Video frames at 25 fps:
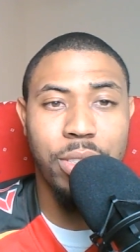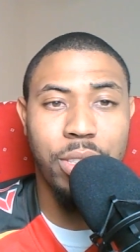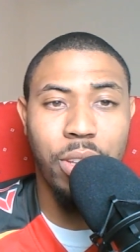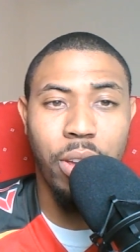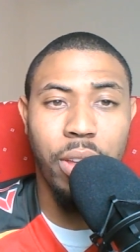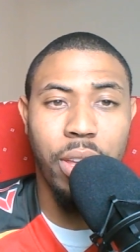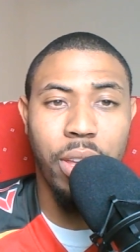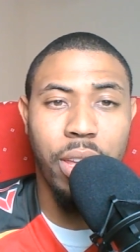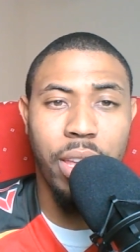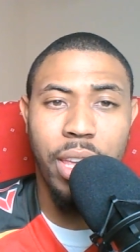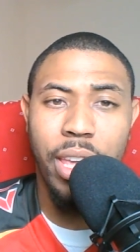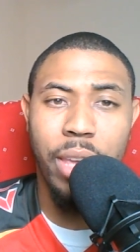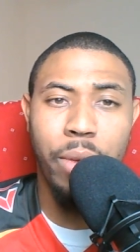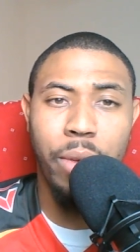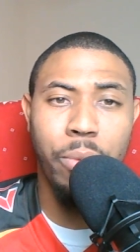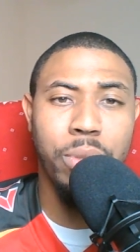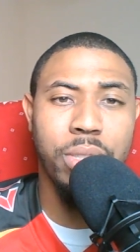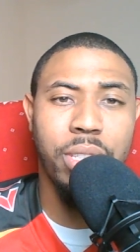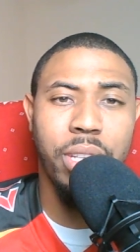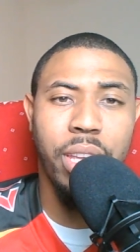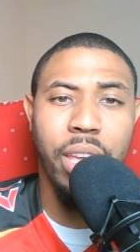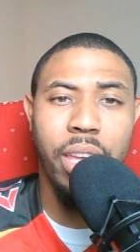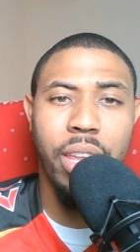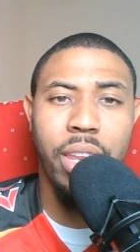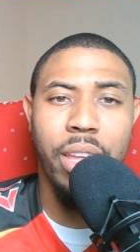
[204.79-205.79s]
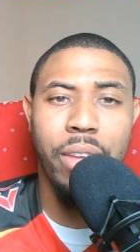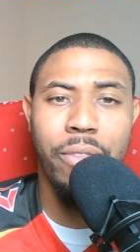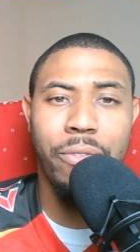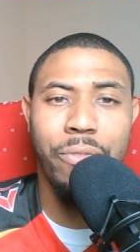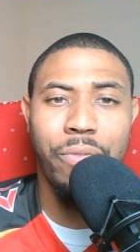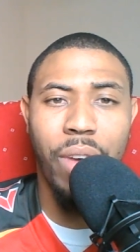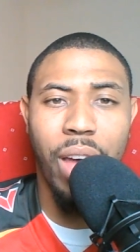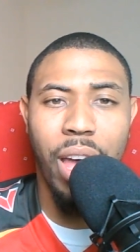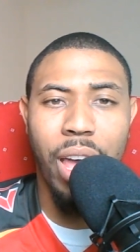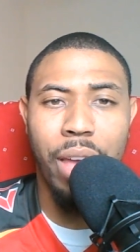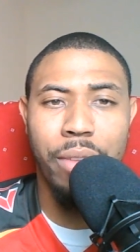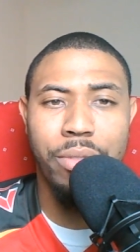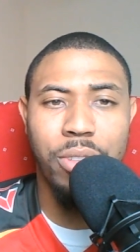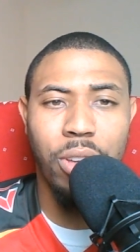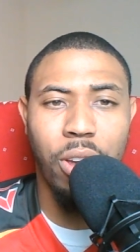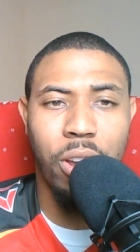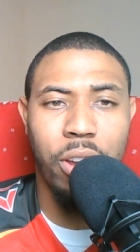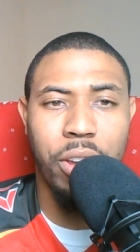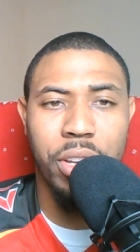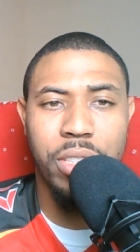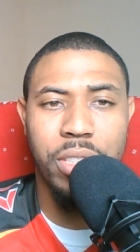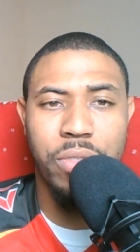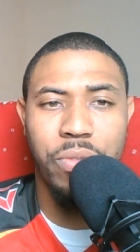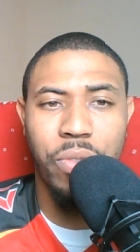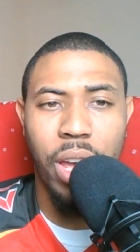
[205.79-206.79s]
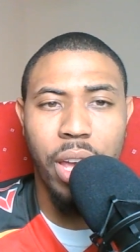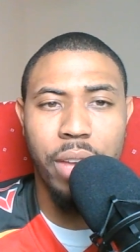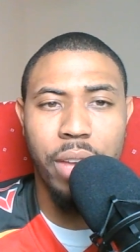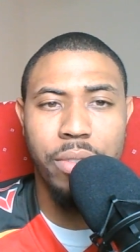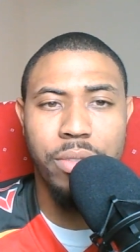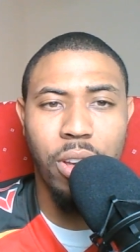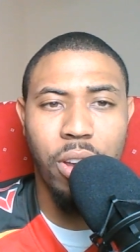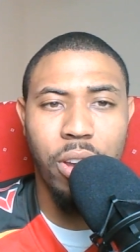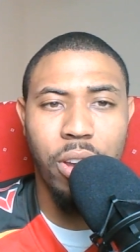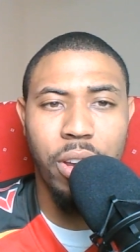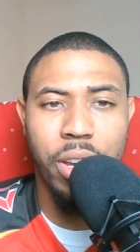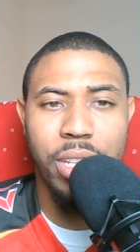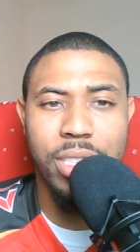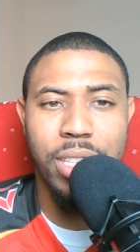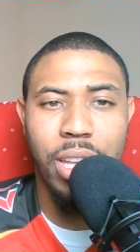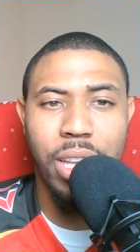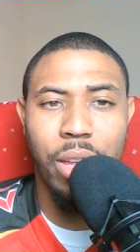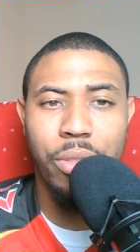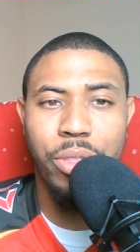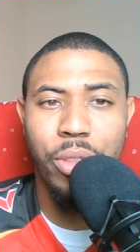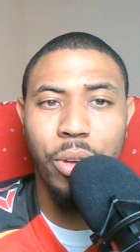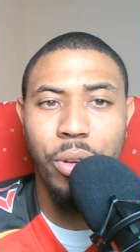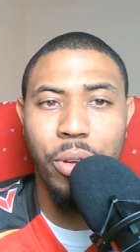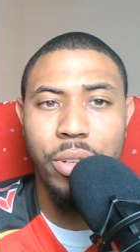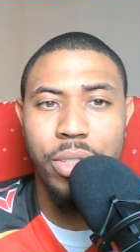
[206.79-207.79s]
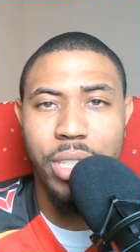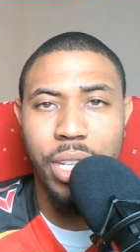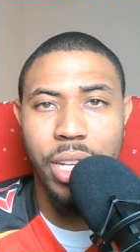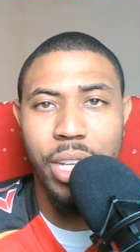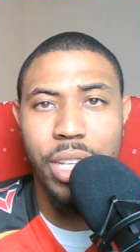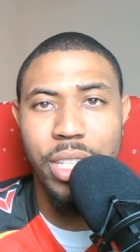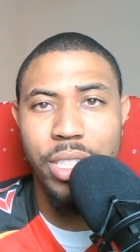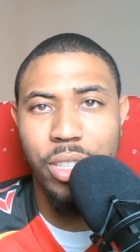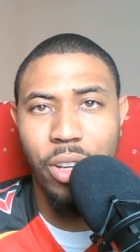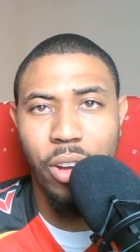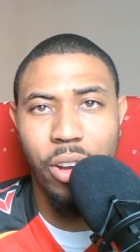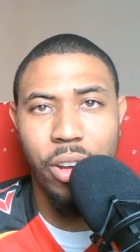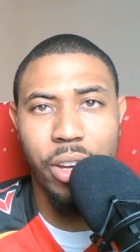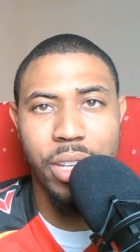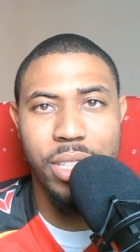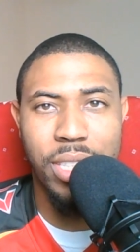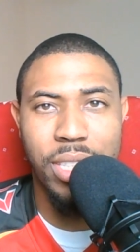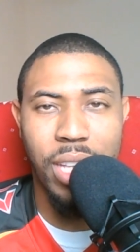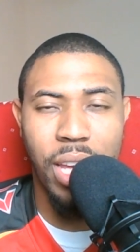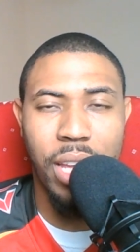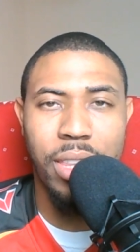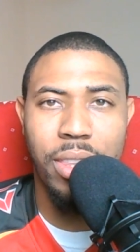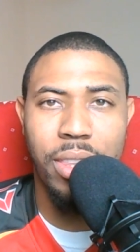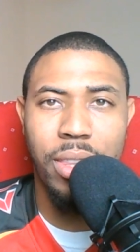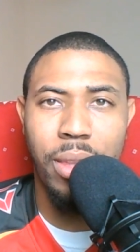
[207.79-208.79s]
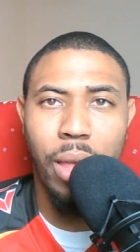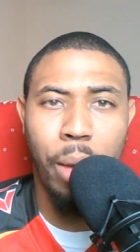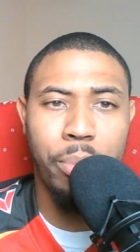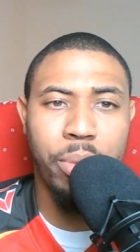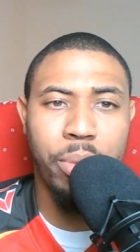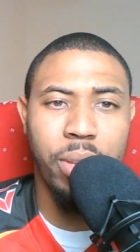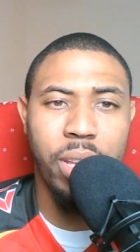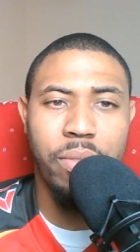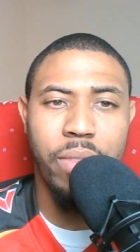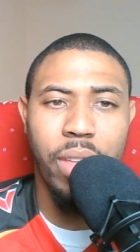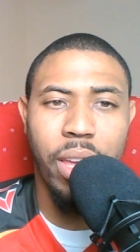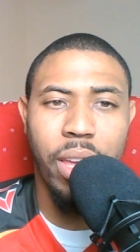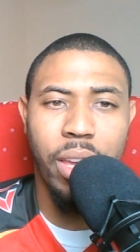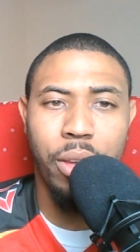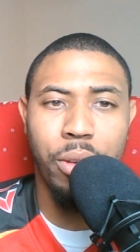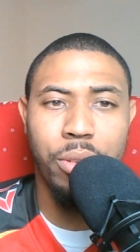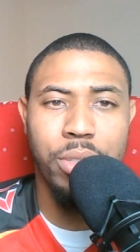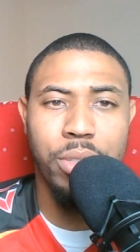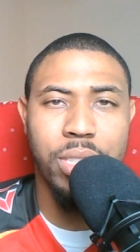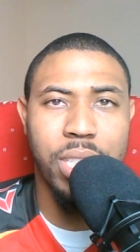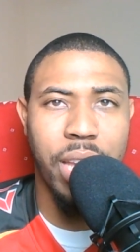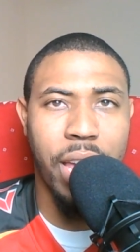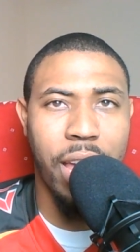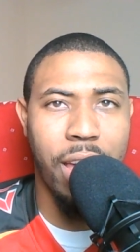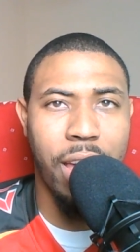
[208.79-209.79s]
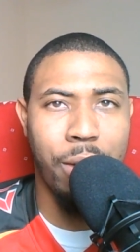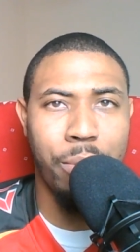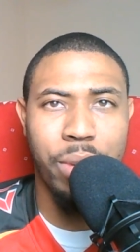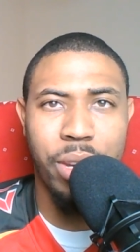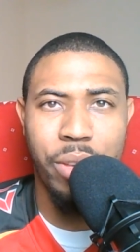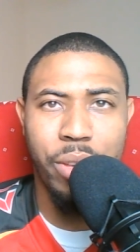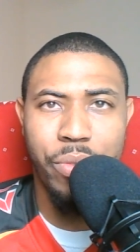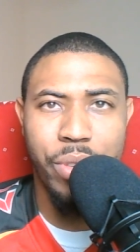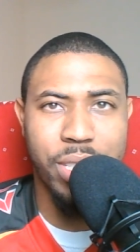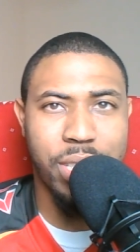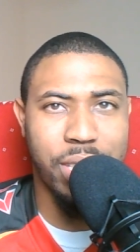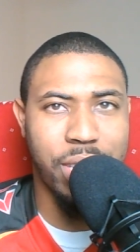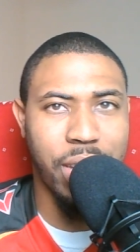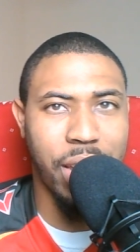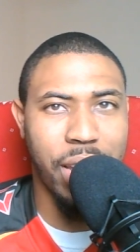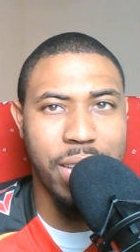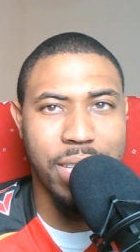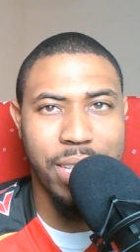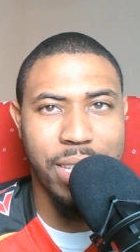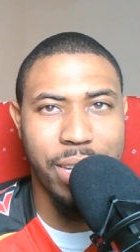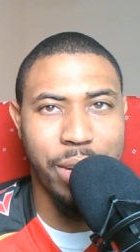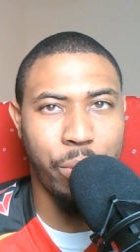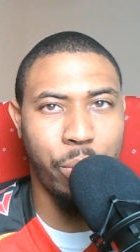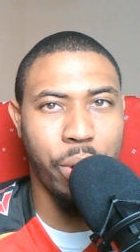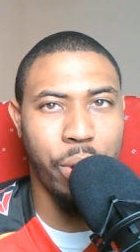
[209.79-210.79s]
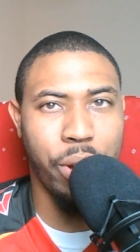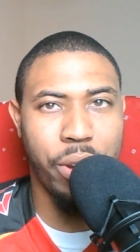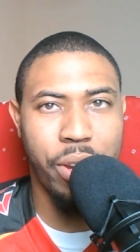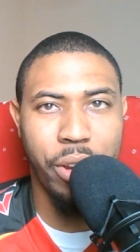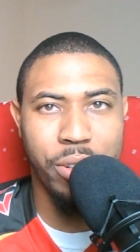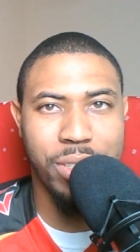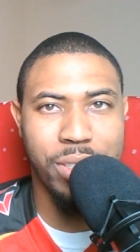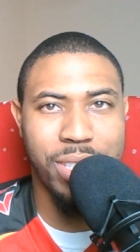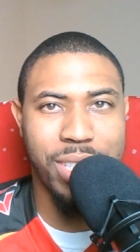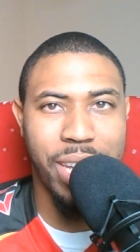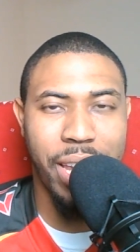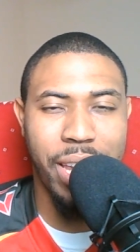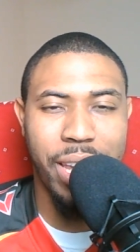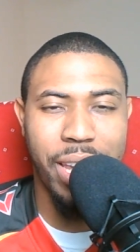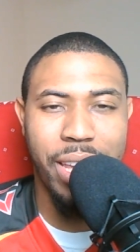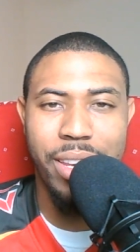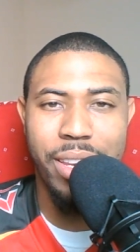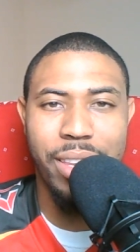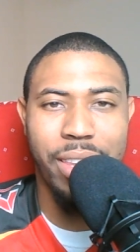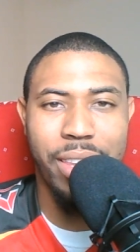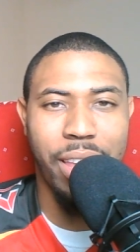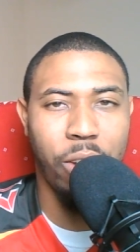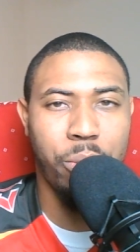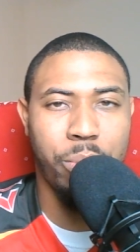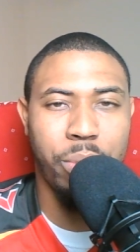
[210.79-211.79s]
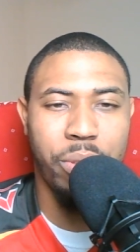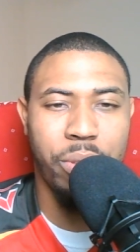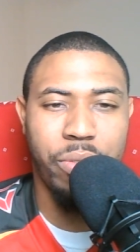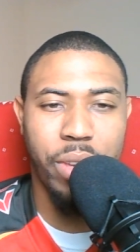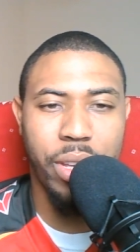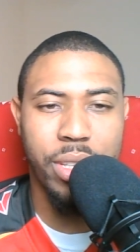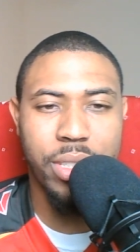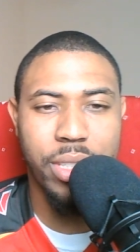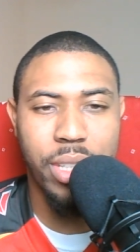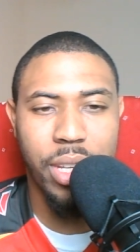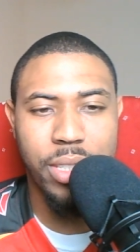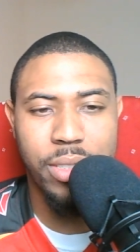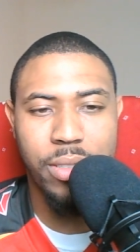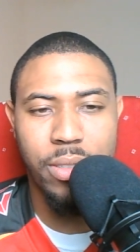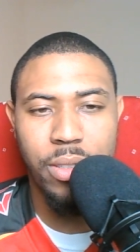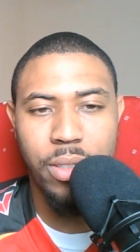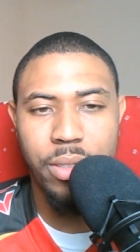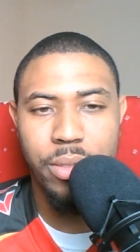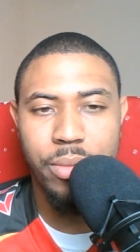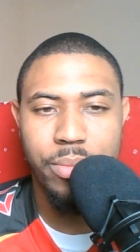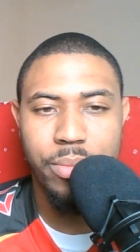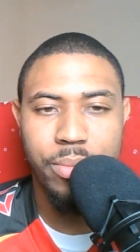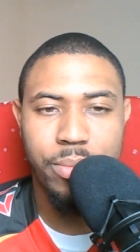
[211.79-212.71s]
Tar- he was getting five targets, five targets, now 13 targets. I, I believe that goes down, but if it stays anywhere near 10, that would be fantastic.